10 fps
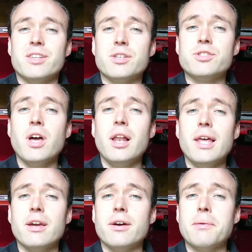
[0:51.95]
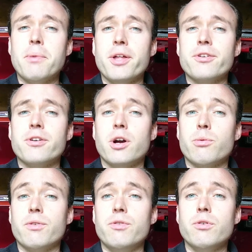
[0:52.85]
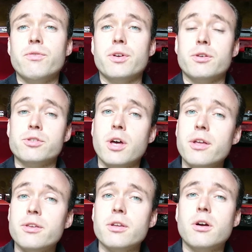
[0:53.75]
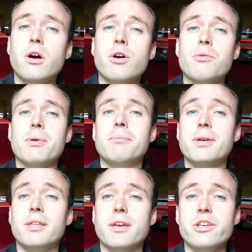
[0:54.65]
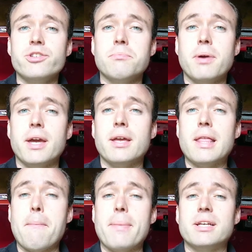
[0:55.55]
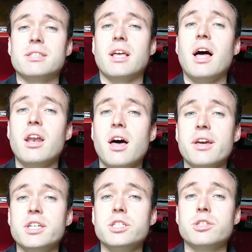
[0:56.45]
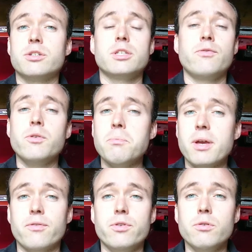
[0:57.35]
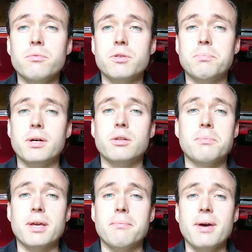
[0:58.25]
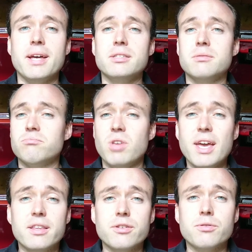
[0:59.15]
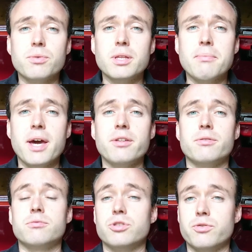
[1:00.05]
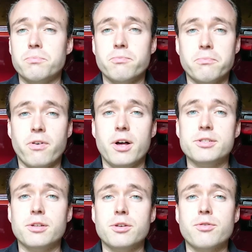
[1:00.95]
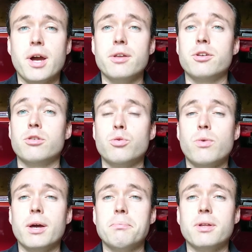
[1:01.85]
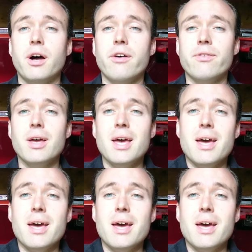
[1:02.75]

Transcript: So it's not like on a modern car with fuel filters under the car or maybe in the engine bay, and it makes it a lot easier because if you make a fuel spill and make a mess, it doesn't really matter. It just falls on the ground, you can just wipe it off.